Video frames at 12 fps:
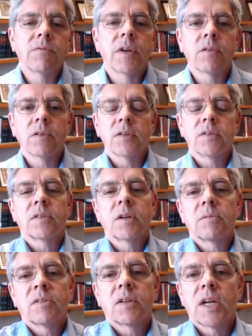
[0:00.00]
federally
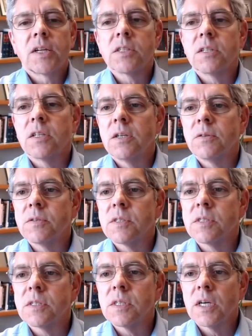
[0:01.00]
subsidized
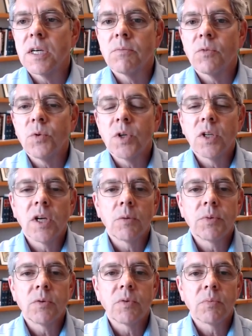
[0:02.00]
loans. We'll
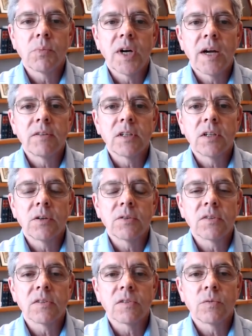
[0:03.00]
help you with private
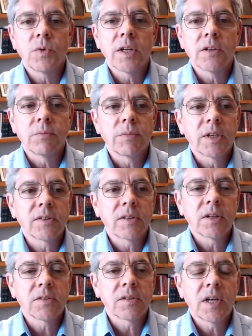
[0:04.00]
loans as well. They're much
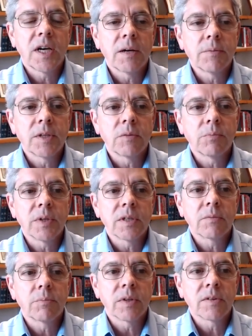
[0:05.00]
less common,
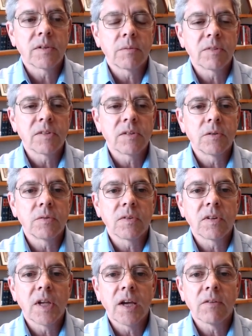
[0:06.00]
but some
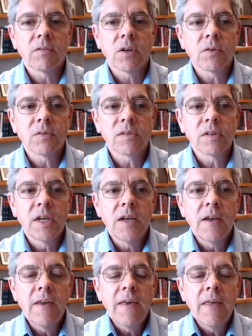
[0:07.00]
students have those.
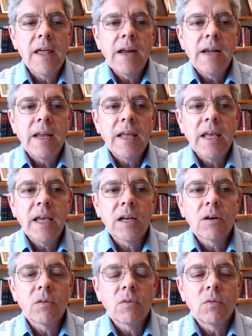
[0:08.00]

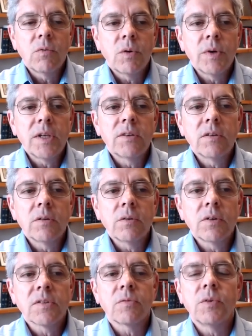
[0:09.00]
And what we
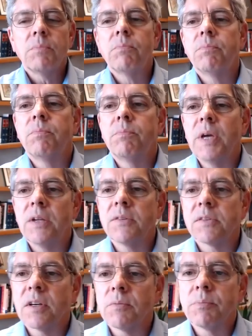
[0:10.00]
do is we
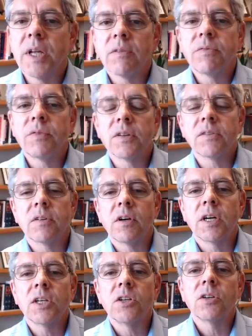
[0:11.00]
base our benefits
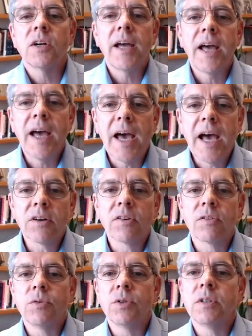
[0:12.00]
on your
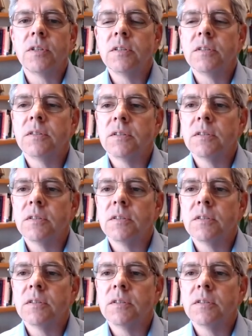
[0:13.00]
actual